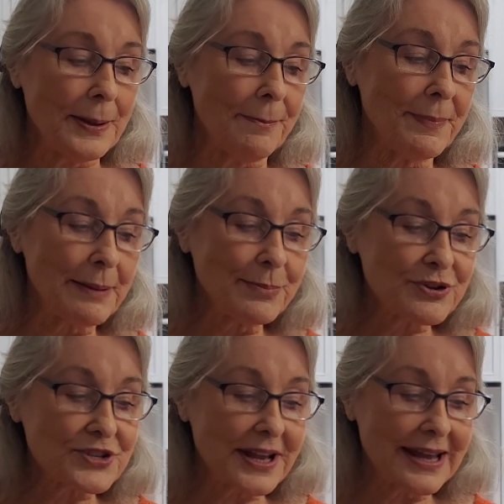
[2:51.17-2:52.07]

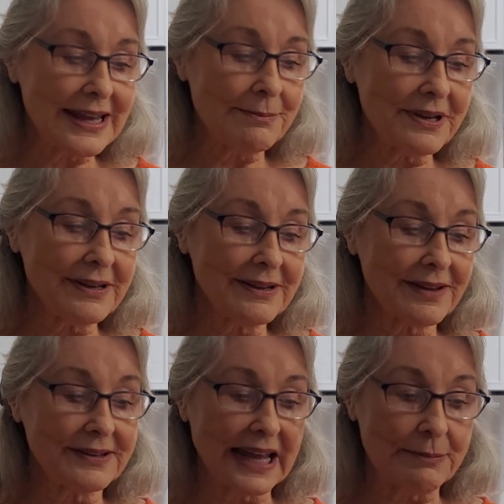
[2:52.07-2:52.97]
Member's name,
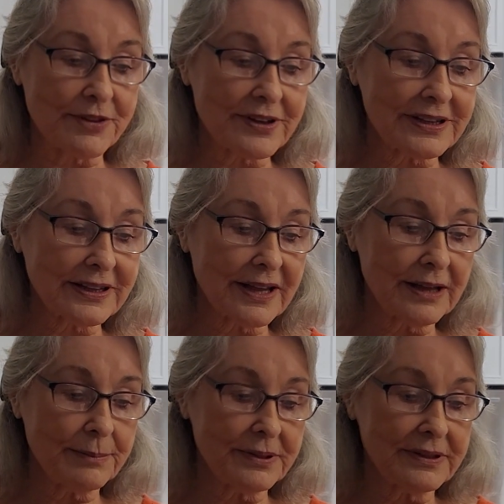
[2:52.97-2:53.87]
the name of the
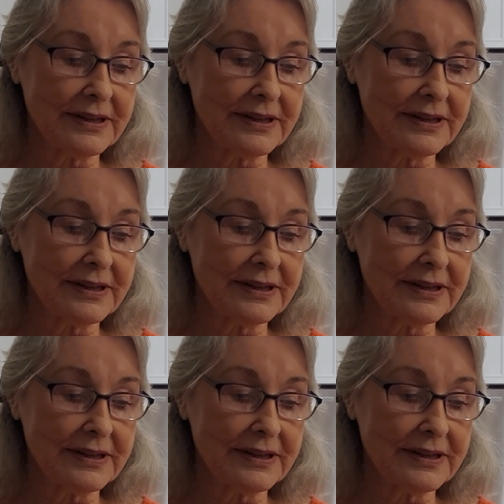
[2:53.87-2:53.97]
club,